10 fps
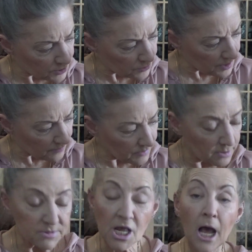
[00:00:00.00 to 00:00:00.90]
do have
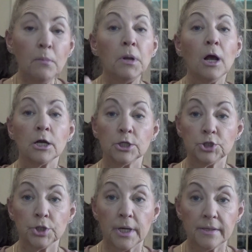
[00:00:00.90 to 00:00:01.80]
names, I'm not going to
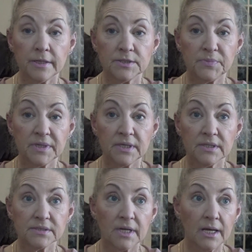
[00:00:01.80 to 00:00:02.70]
try this
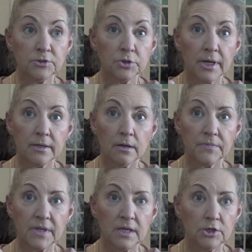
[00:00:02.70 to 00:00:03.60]
because I tried
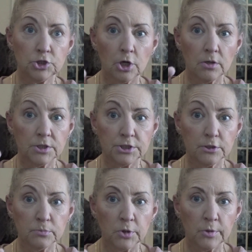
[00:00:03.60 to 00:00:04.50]
on the Charlotte
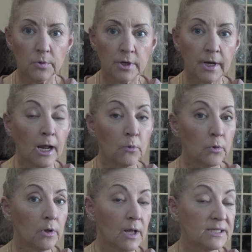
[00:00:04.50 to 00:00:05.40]
Tilbury one and I
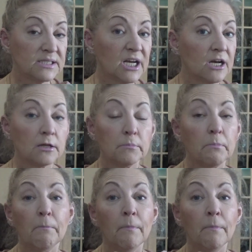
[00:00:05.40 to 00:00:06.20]
realized I got them